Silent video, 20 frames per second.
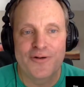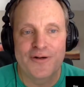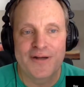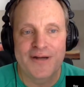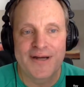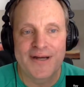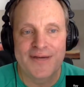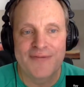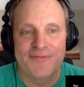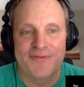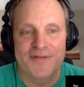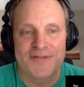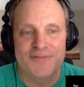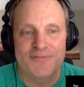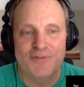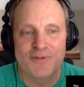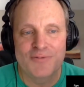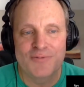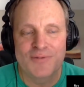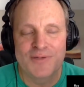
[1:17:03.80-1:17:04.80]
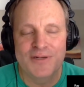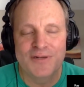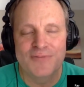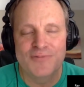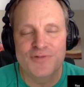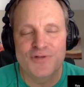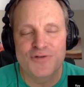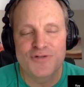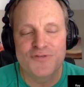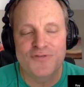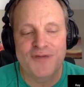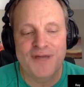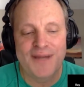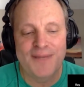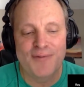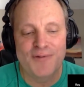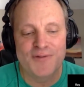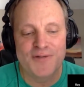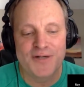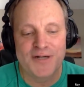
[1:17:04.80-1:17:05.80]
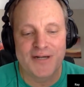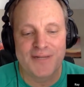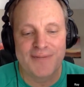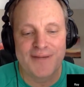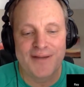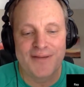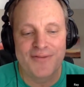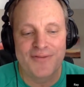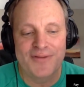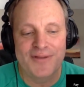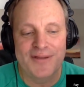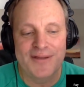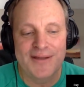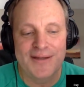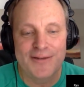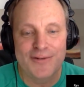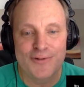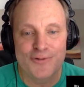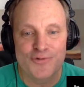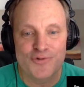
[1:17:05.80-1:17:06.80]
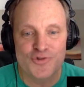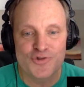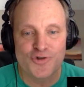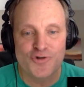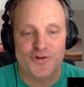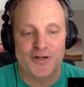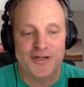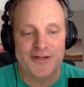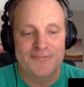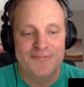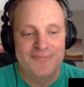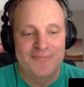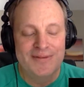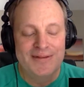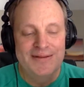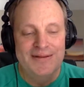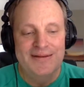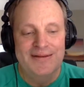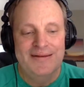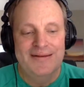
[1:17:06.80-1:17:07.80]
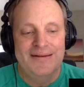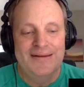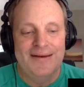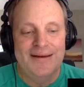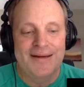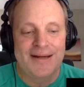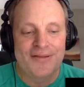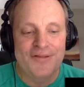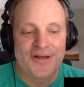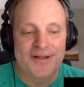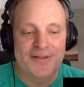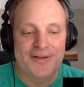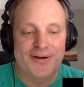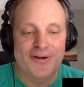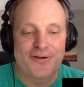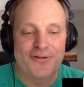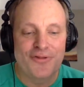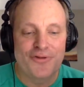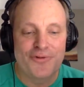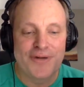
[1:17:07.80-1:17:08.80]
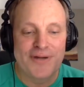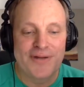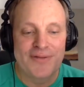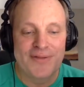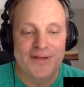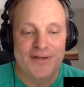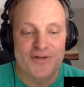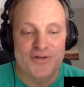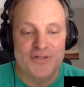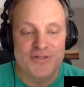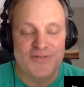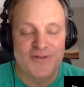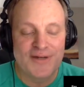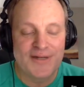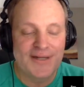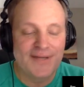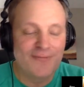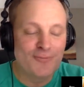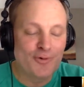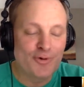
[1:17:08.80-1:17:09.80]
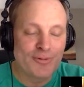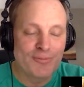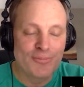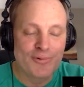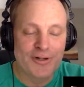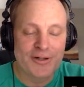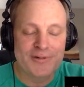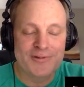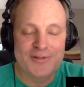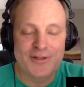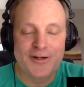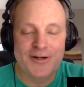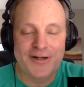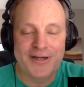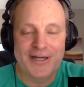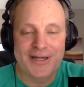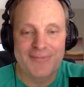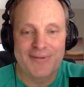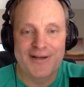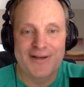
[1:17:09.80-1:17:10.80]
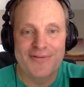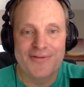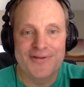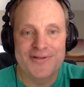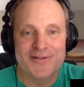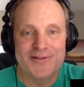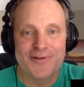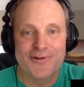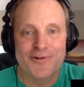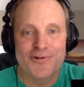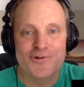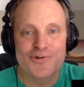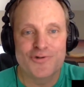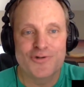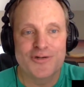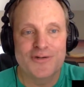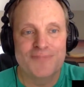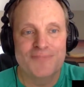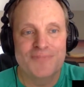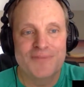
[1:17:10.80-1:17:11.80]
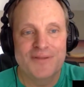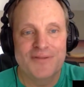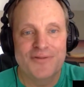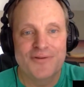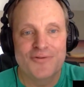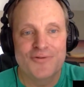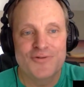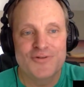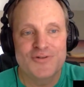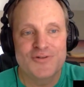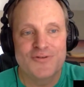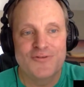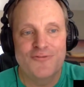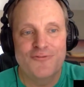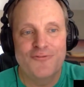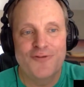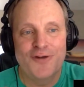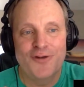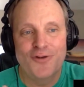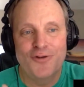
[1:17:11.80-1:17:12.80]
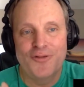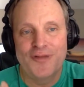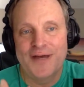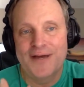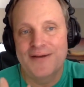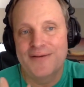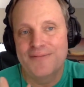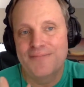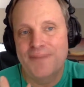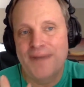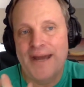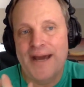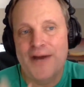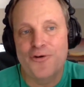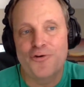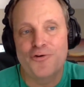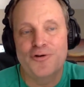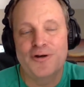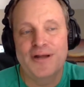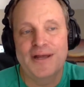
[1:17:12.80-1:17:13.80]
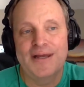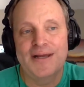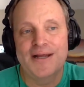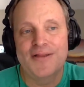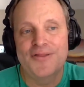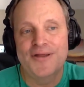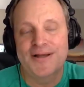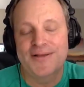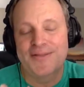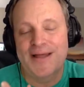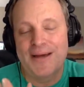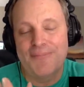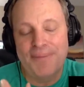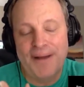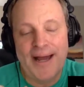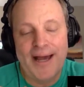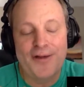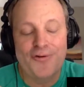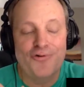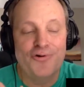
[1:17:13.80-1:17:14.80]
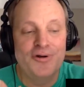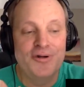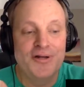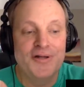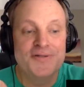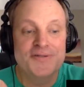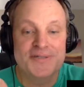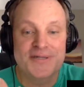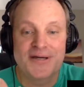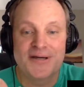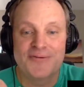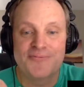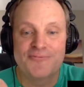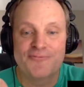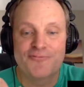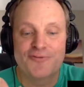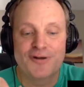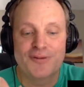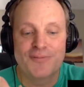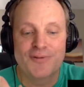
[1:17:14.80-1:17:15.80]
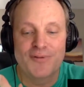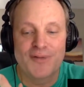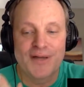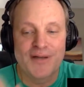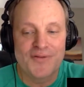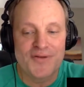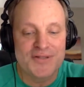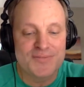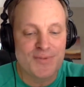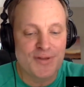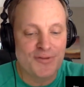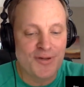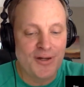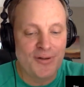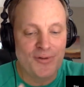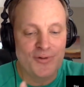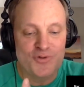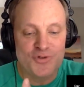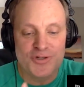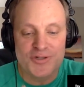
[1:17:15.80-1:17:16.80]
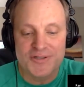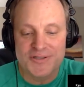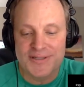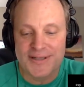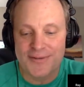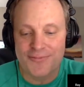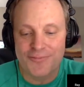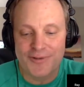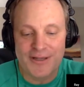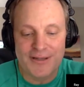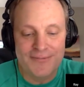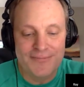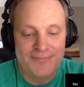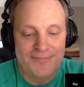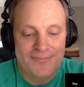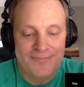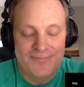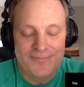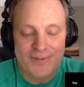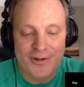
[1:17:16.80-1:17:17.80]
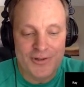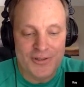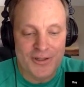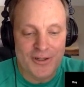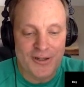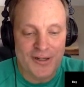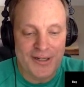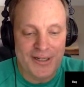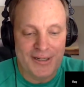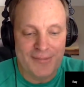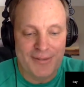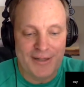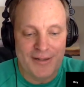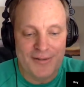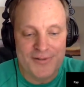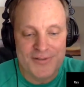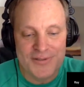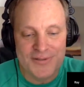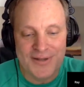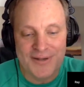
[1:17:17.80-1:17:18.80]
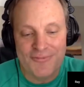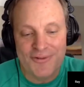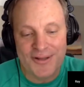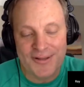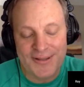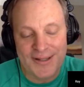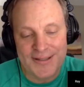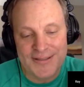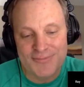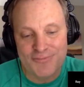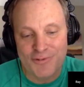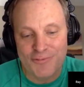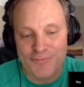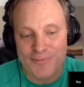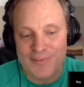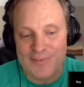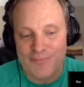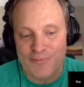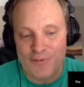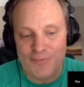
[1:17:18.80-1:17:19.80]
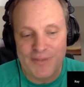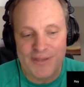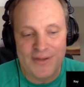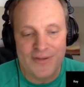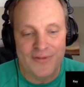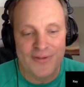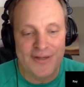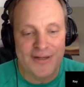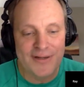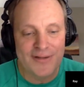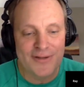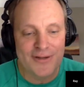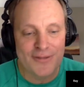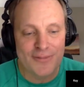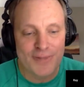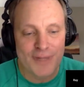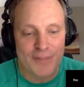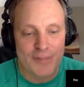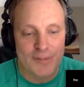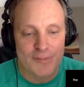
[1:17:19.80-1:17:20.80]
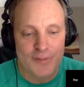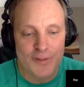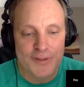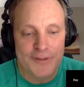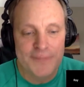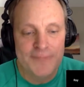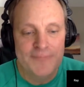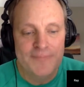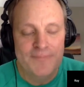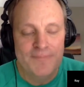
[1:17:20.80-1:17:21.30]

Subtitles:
in kind of this, what Joseph Campbell talked about, the hero's journey. And I think the Arthurian legends, in fact, he even wrote a book talking about this largely, that those follow that pattern. And I think that pattern does come from a lot of these mythologies that we are talking about. So I think that's what would be the link there, probably.